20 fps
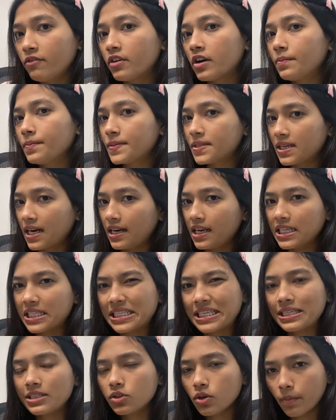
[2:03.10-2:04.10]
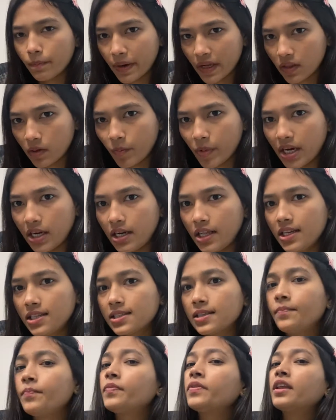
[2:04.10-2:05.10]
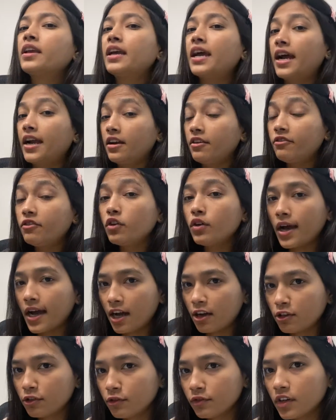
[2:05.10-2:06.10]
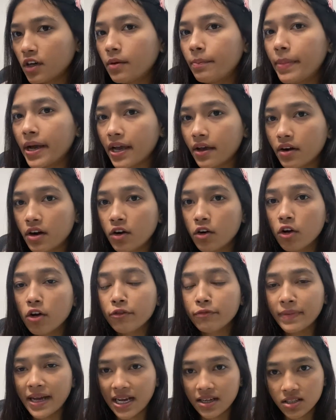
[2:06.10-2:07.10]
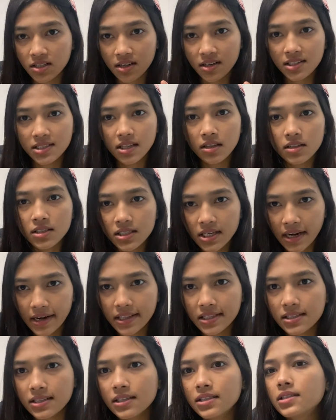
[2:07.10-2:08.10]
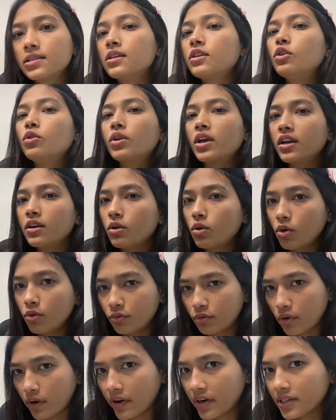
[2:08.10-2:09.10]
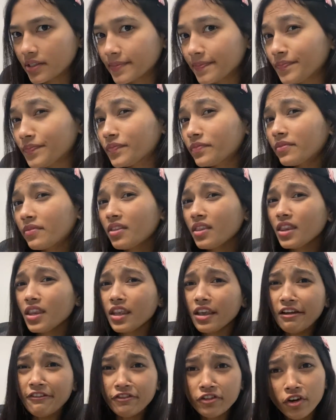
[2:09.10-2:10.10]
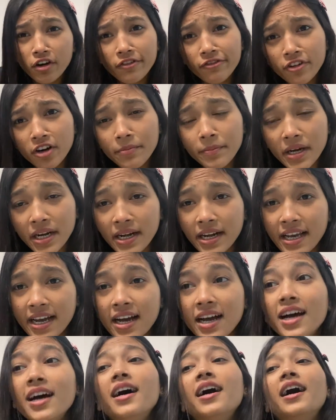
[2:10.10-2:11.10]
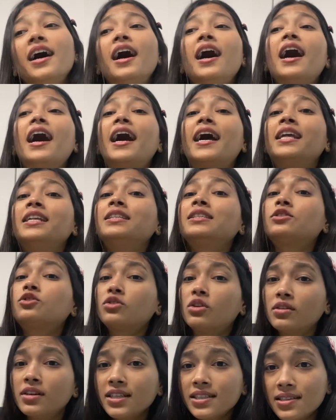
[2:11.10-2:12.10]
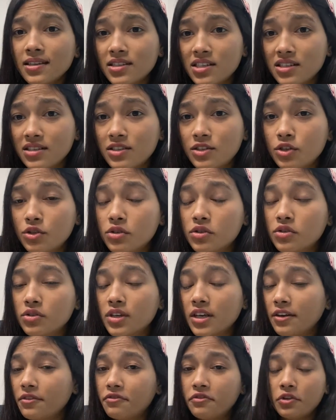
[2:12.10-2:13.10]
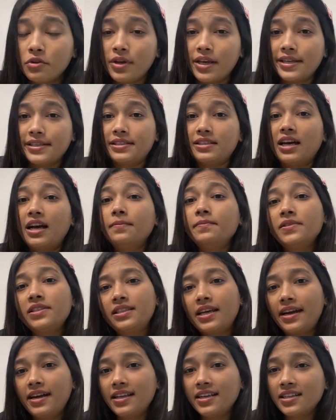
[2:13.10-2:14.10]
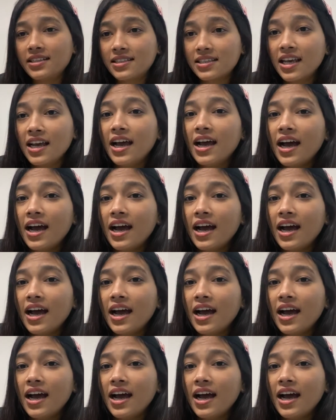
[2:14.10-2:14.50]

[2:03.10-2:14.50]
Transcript: from statistics or mathematics, and if you have a background of bachelor's in statistics, you can go for it. If you are from India, I strongly suggest you to give few exams, that is